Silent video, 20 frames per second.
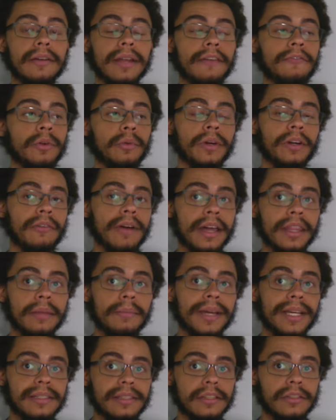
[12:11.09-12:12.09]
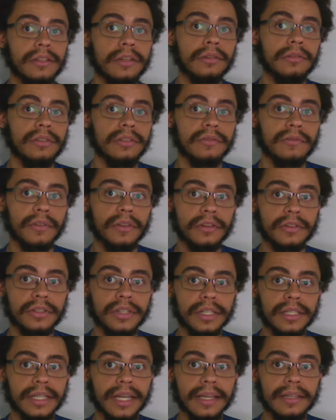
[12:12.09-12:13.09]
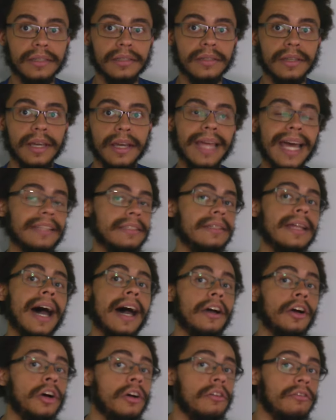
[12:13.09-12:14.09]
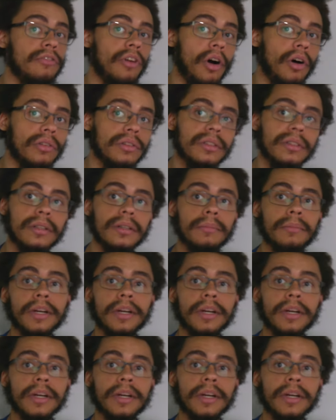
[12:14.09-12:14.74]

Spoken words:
everyone around them makes excuses for their shit taste, that's not her fault.